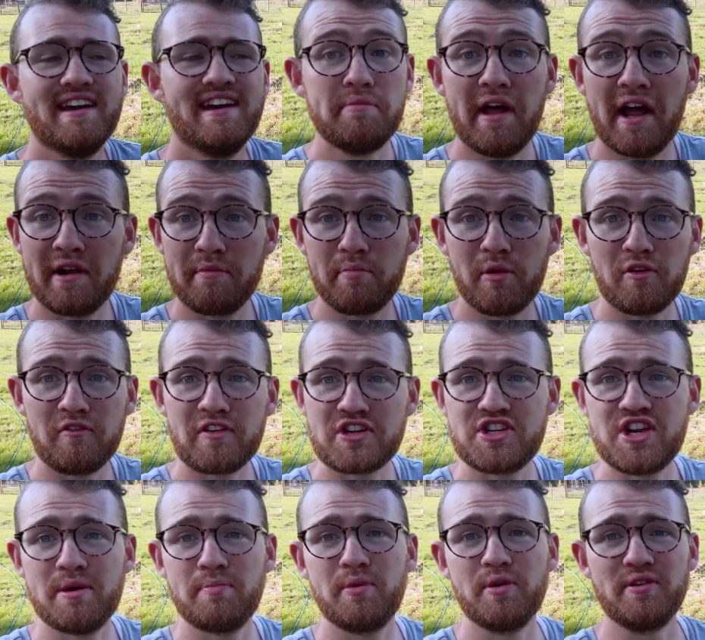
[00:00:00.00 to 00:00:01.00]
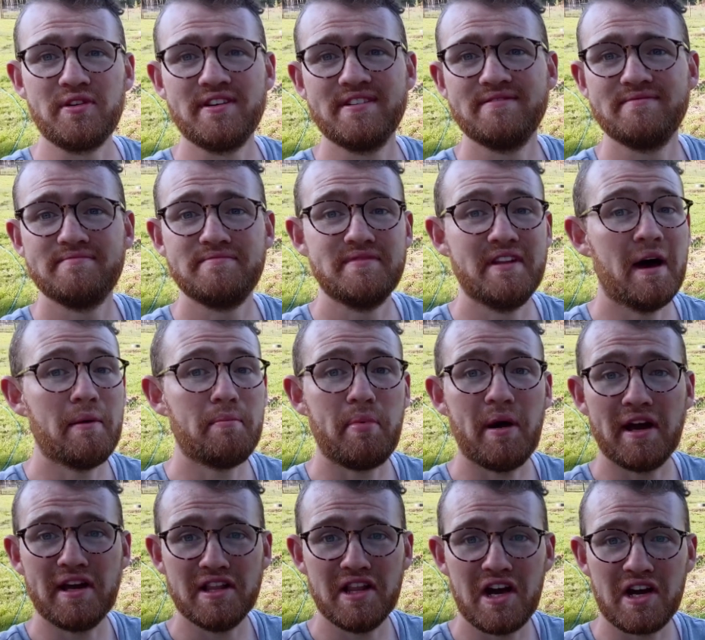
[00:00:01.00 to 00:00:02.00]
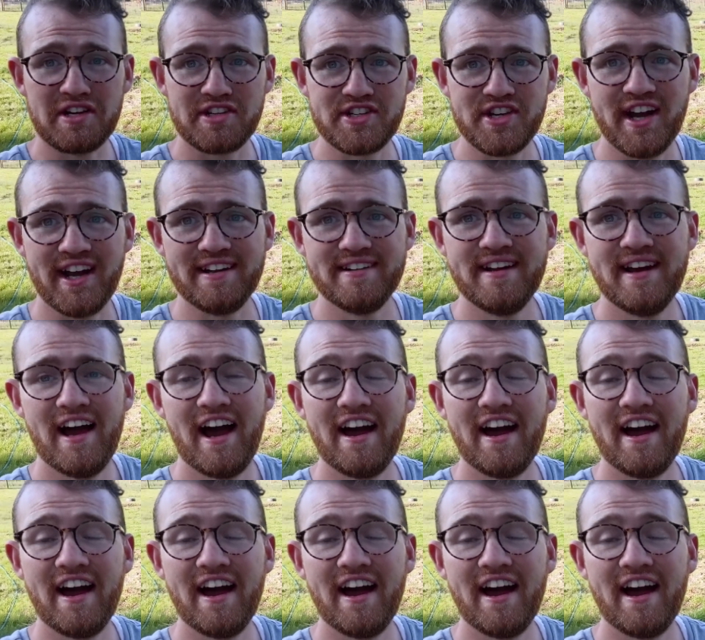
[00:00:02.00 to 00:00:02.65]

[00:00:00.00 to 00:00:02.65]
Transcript: Not a perfect shepherd, not by a long shot.